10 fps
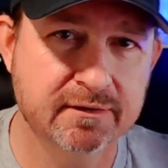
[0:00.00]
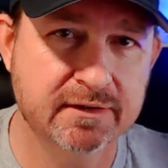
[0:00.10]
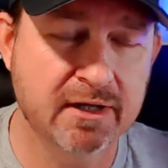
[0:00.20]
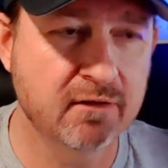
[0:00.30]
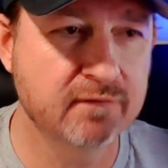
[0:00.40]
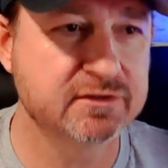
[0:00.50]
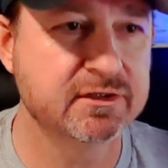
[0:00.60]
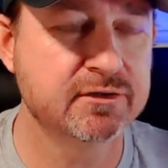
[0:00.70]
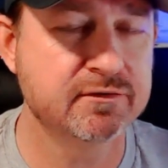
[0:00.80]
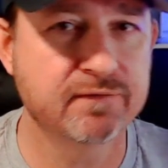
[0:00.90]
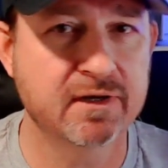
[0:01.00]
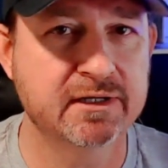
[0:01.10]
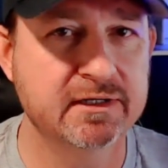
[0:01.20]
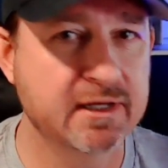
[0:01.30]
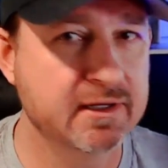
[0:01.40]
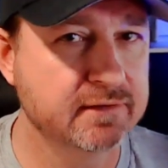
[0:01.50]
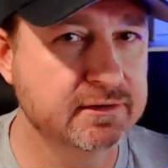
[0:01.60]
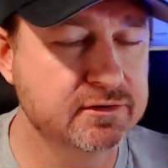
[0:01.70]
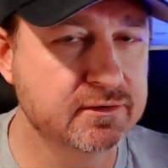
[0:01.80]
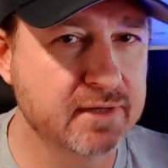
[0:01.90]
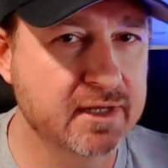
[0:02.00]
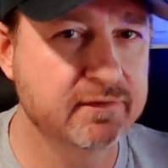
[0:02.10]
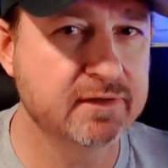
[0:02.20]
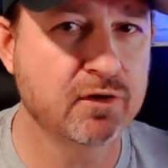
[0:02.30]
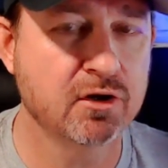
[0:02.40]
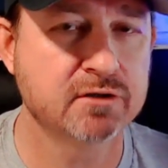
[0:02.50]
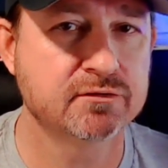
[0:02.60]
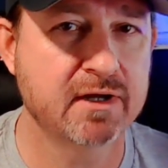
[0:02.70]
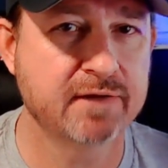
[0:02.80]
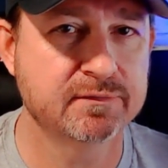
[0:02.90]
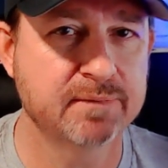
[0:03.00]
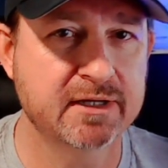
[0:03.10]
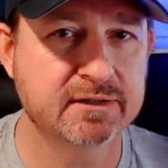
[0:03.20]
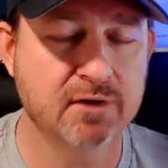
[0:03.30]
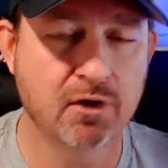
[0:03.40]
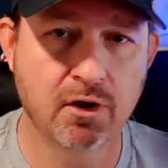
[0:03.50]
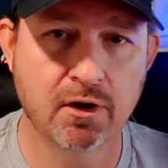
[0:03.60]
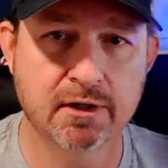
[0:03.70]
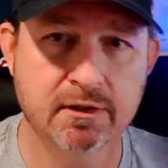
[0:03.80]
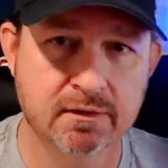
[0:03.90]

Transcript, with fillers: and now all of a sudden you're finding out that you don't have enough hard drive space on